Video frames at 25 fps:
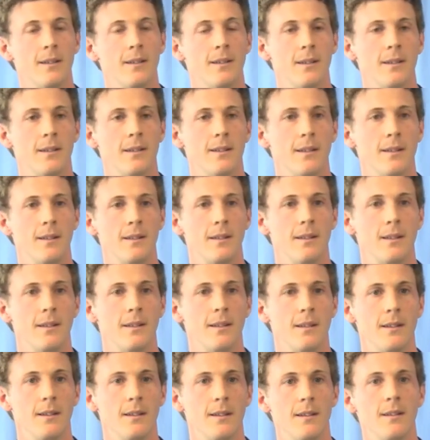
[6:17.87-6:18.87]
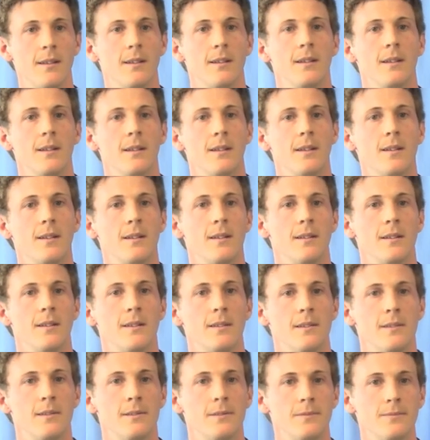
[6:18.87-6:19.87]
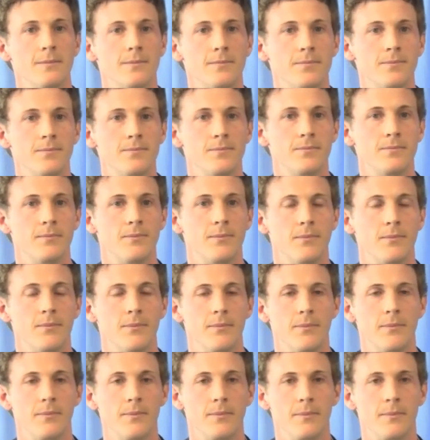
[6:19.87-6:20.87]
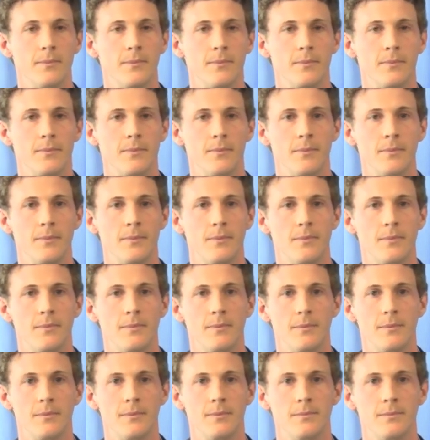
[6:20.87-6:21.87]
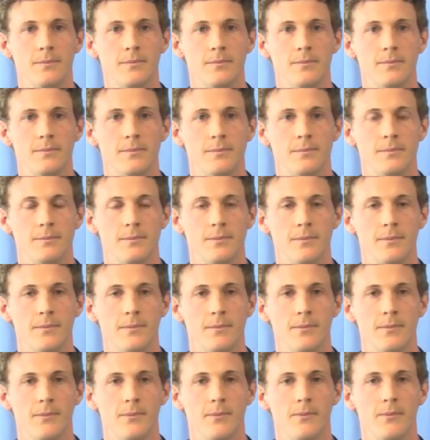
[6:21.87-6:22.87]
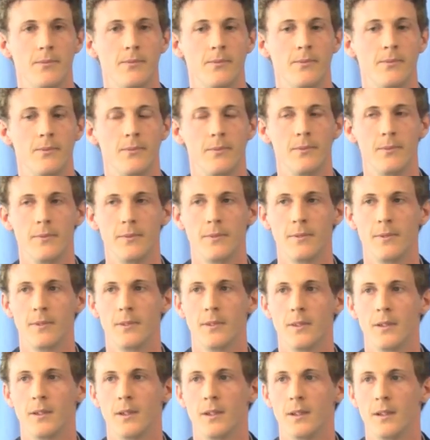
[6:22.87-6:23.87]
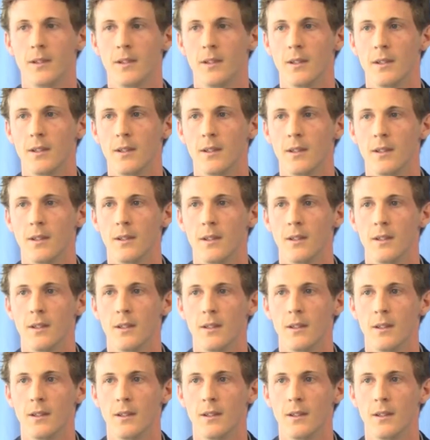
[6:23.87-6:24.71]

Nobody speaks.